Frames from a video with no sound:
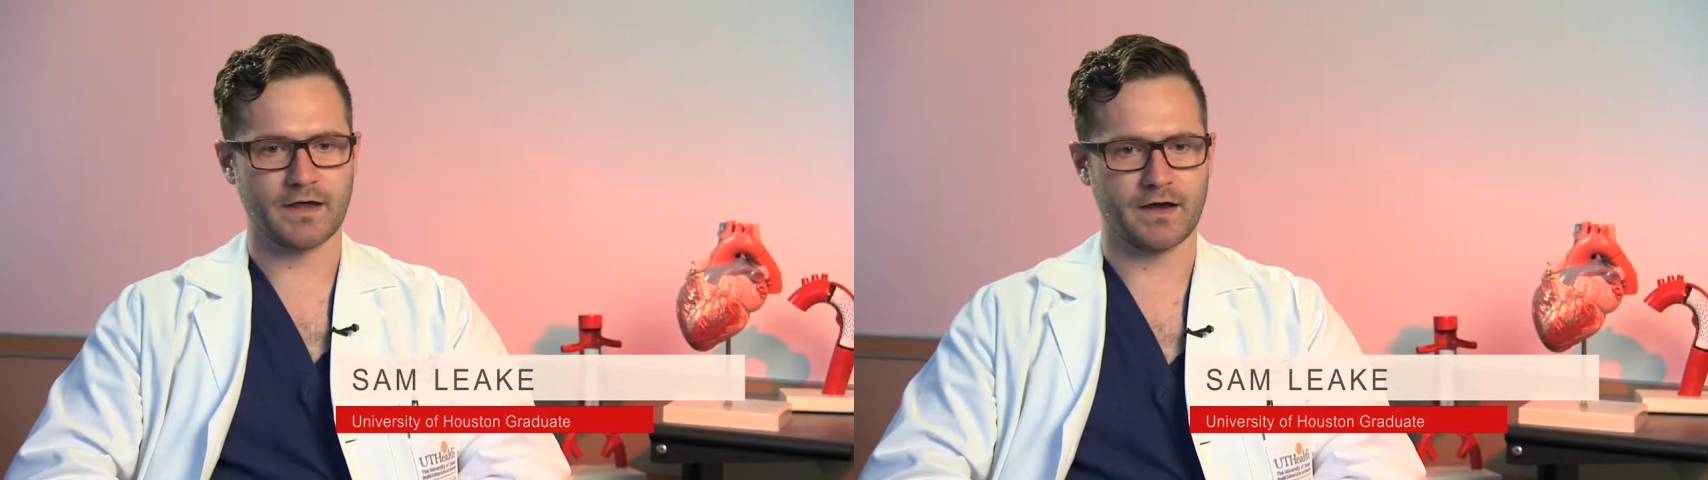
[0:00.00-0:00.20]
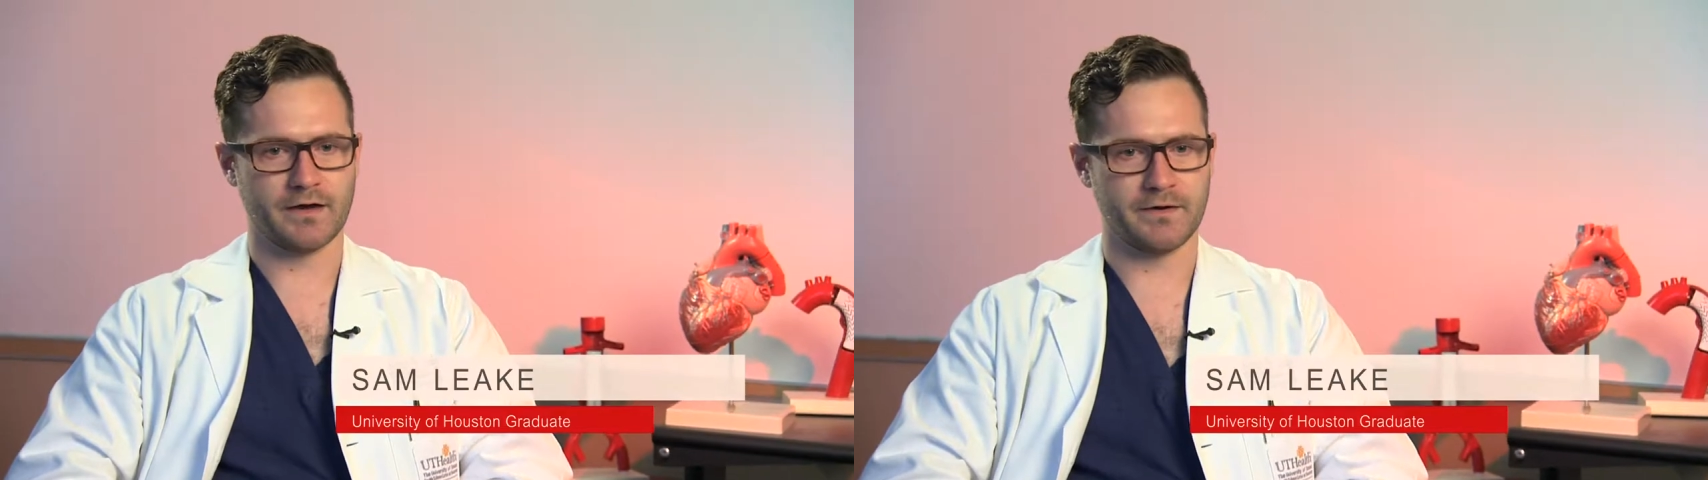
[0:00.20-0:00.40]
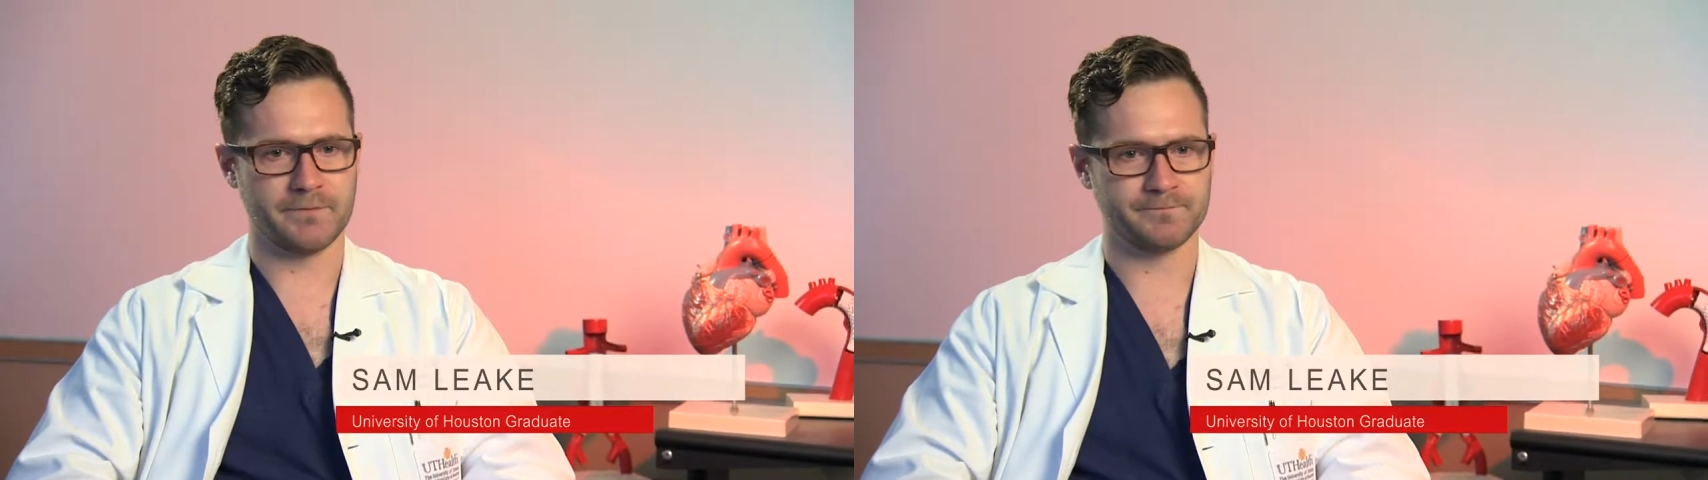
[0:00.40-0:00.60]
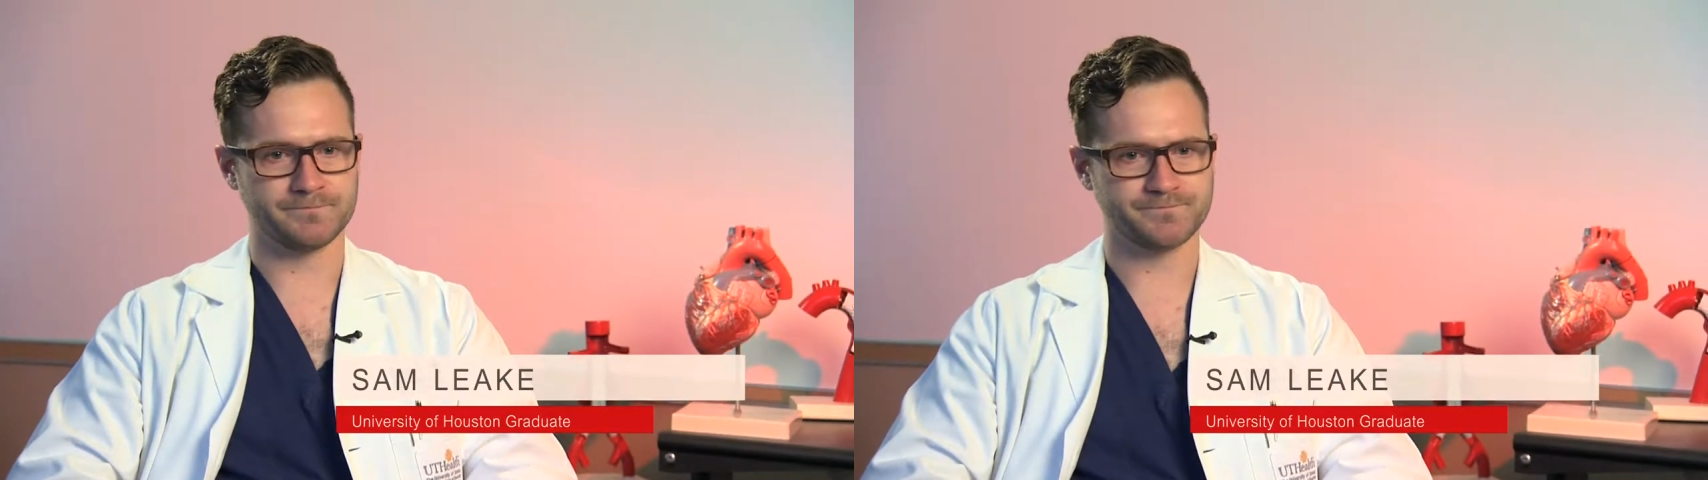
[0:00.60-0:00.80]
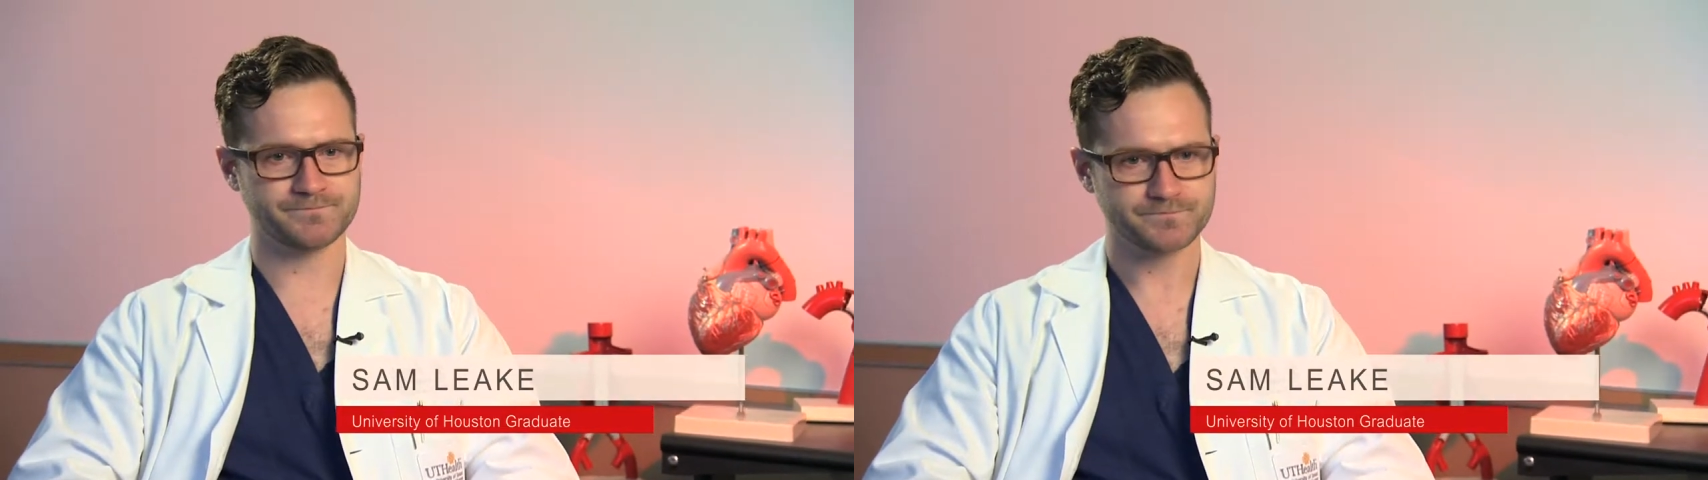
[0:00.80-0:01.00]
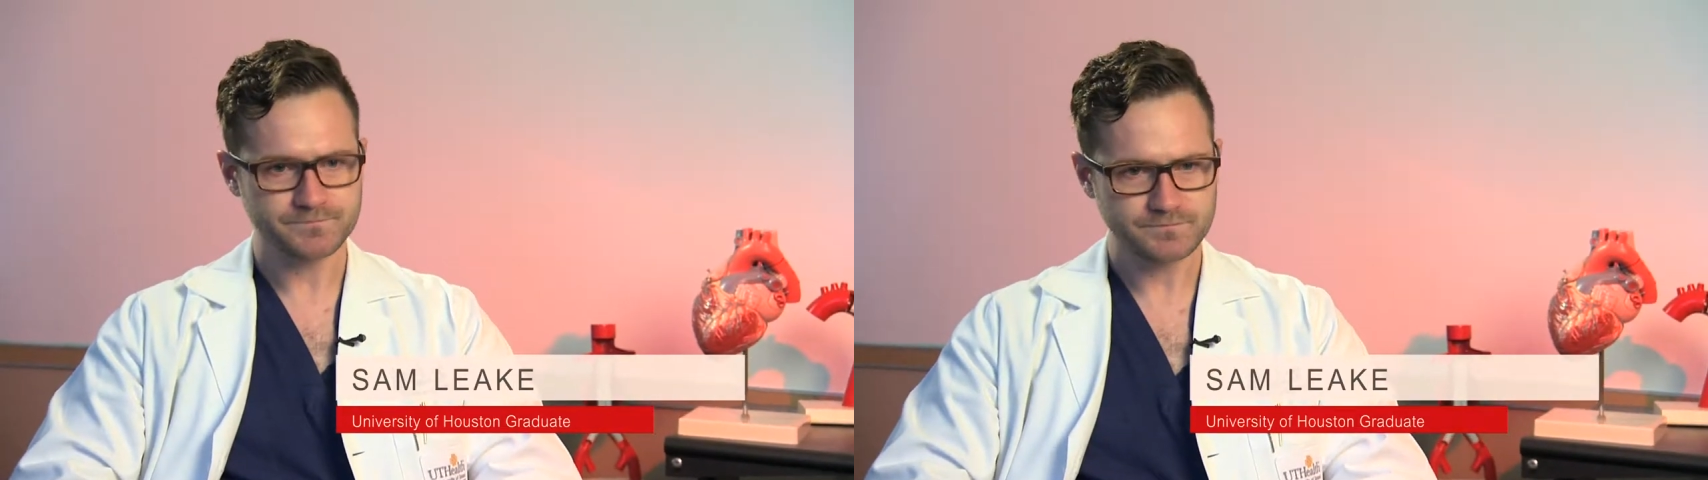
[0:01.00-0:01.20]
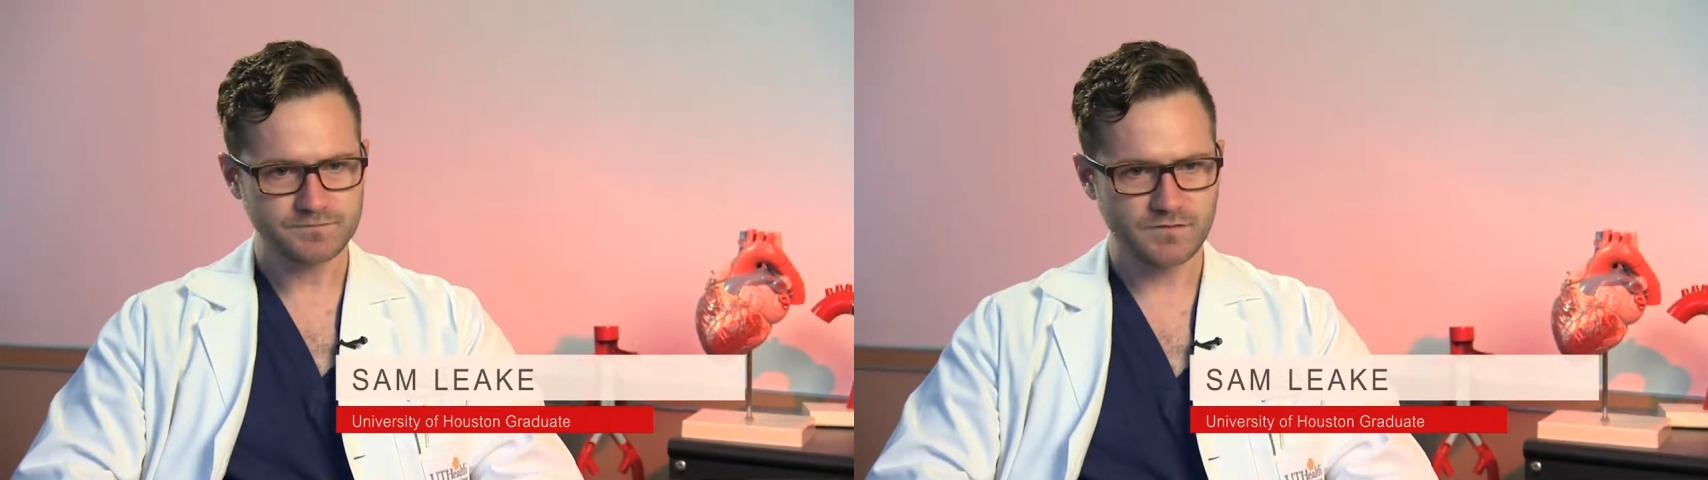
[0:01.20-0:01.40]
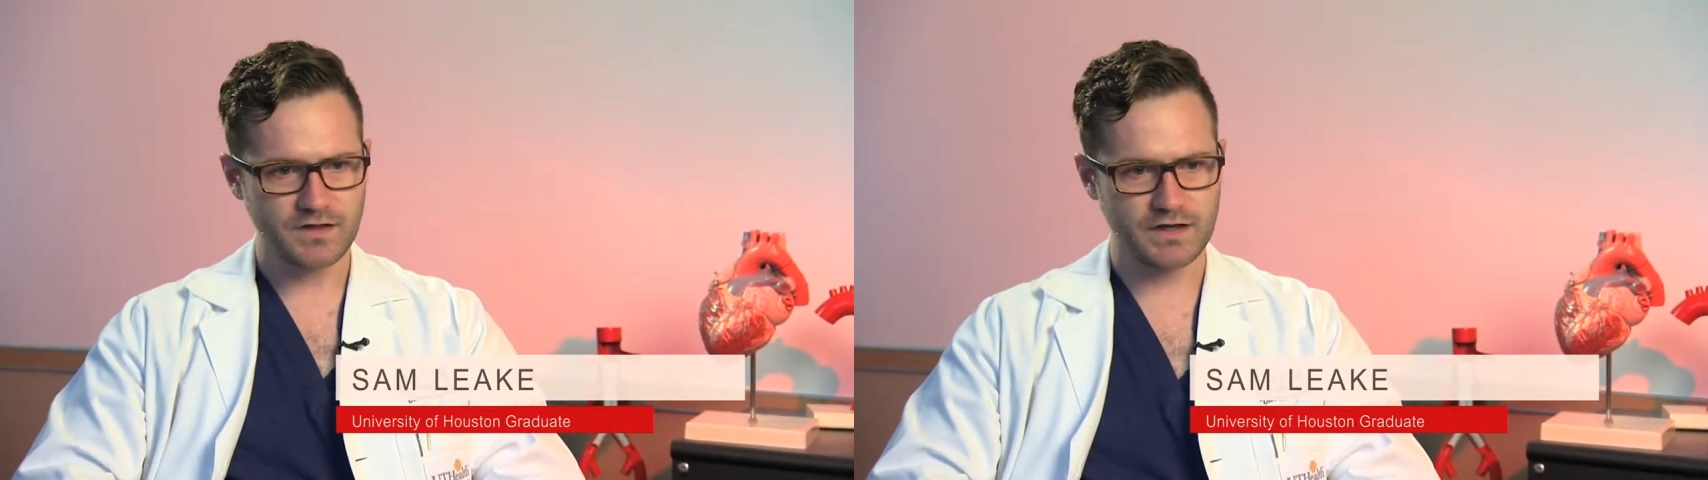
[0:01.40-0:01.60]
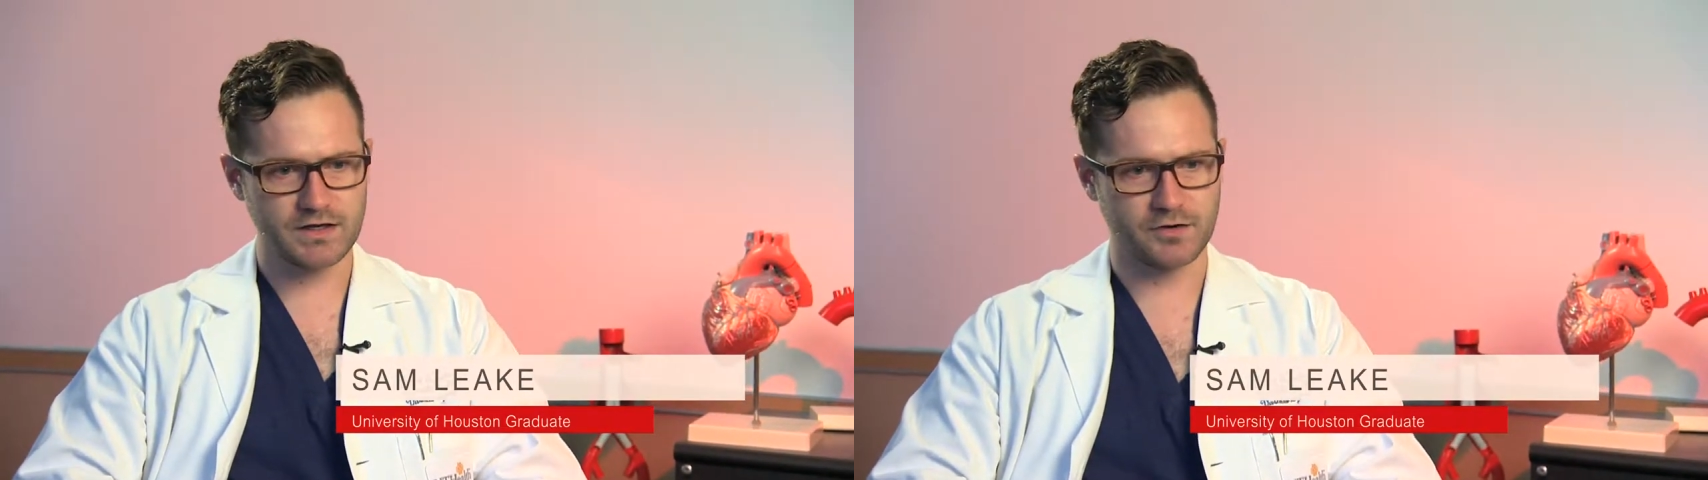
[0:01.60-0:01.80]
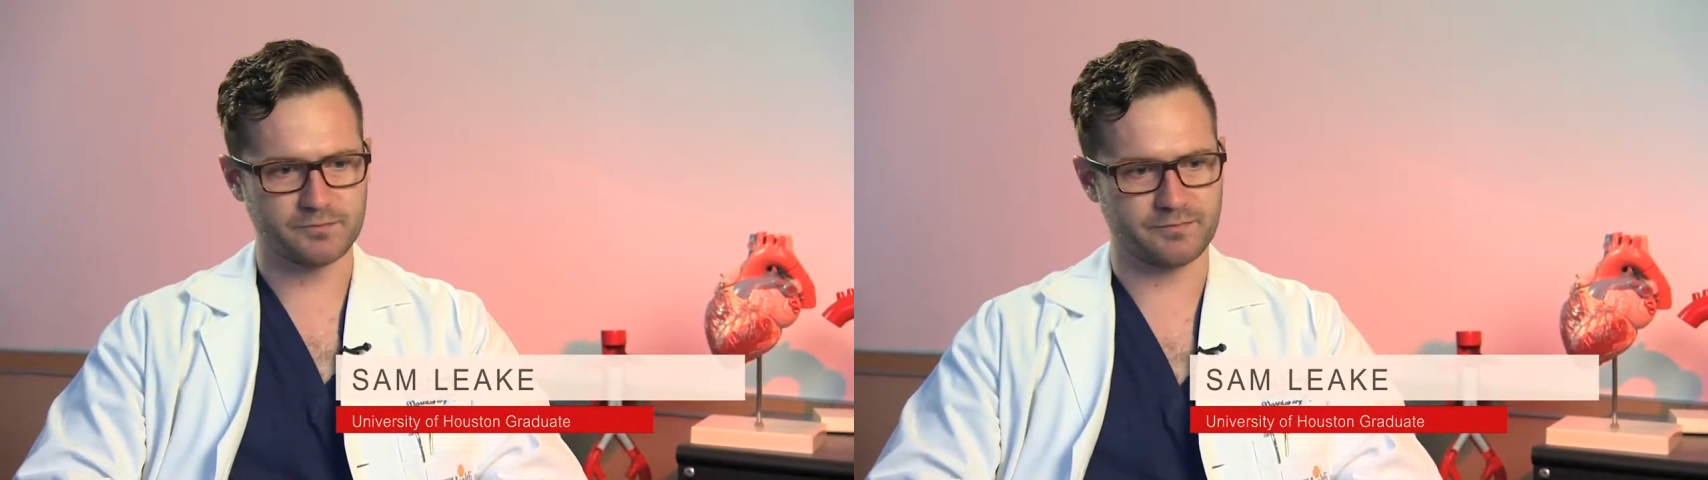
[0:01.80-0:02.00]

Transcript: Um, you know,